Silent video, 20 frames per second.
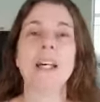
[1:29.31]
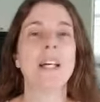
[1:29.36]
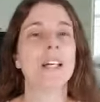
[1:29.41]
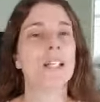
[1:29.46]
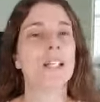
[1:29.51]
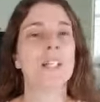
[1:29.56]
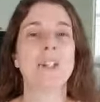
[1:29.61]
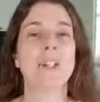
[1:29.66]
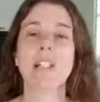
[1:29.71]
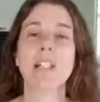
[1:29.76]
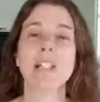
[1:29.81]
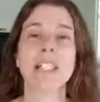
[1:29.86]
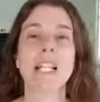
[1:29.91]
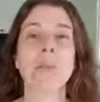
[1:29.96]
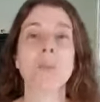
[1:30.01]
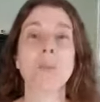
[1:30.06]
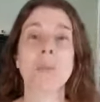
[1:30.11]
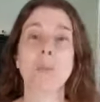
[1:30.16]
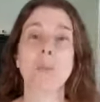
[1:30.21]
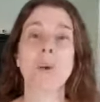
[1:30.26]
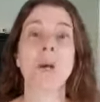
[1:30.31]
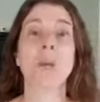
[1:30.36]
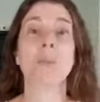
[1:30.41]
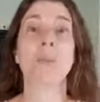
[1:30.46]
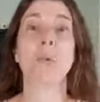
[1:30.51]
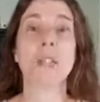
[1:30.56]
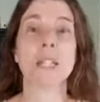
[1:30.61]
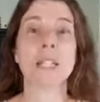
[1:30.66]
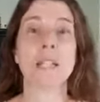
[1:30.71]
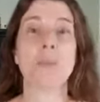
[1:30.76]
you know, stick with what
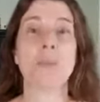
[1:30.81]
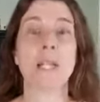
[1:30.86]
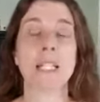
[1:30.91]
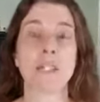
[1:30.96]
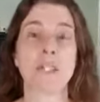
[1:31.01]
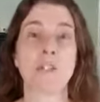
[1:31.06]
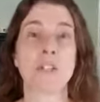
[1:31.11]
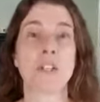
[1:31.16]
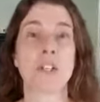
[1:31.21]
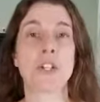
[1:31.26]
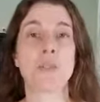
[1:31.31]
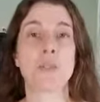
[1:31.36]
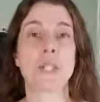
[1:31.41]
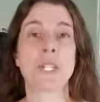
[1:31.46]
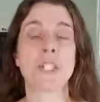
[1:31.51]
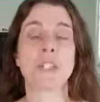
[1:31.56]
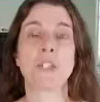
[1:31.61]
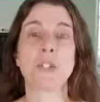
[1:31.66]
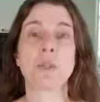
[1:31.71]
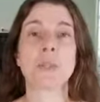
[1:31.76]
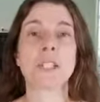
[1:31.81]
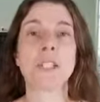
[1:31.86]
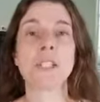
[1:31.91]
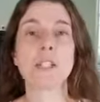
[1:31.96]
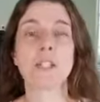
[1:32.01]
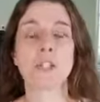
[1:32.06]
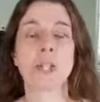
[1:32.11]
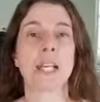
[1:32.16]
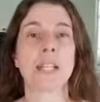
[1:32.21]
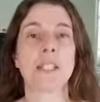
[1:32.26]
works best for you because you're really
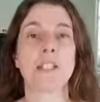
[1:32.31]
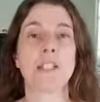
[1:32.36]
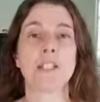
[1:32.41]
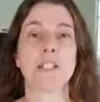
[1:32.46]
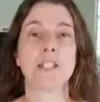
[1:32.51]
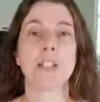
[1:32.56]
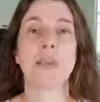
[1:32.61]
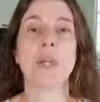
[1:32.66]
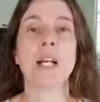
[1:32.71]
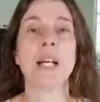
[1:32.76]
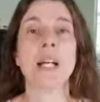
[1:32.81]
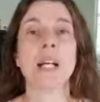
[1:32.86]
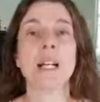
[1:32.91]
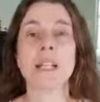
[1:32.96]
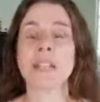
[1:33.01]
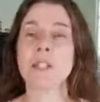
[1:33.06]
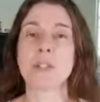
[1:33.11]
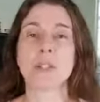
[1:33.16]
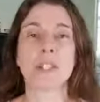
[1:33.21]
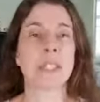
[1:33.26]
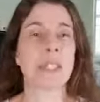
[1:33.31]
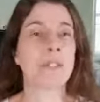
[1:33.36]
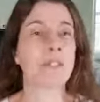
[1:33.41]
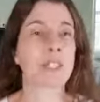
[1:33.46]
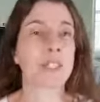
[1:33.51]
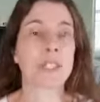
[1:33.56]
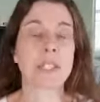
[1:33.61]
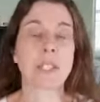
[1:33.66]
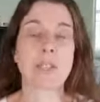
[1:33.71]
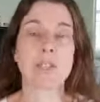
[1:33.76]
trying to, you know, save
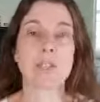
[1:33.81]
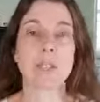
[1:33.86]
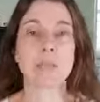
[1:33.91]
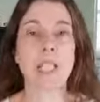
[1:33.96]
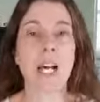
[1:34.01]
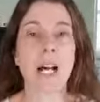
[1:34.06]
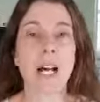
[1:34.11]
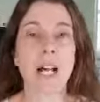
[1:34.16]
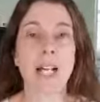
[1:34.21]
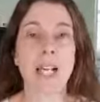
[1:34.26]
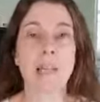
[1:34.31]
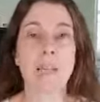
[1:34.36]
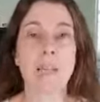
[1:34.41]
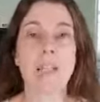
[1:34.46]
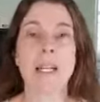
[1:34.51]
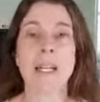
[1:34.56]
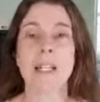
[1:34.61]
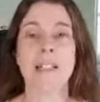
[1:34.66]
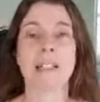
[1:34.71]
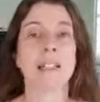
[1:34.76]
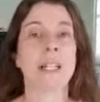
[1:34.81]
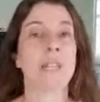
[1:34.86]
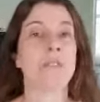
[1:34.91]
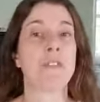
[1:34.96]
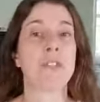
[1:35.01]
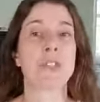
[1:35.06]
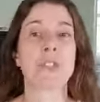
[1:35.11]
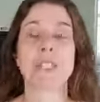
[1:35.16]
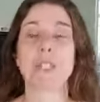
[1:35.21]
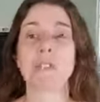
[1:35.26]
yourself some time, save
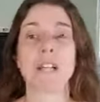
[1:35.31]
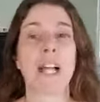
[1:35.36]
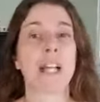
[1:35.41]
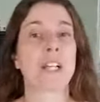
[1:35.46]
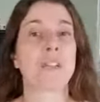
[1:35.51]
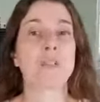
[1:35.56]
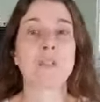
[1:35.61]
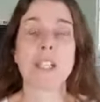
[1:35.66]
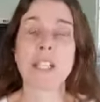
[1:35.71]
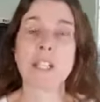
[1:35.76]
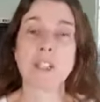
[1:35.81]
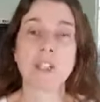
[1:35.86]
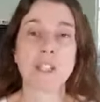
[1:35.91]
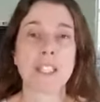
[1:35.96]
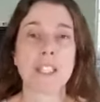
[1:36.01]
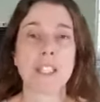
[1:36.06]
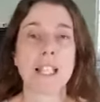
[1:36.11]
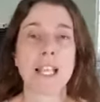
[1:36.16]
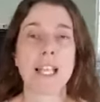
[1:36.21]
yourself aggravation.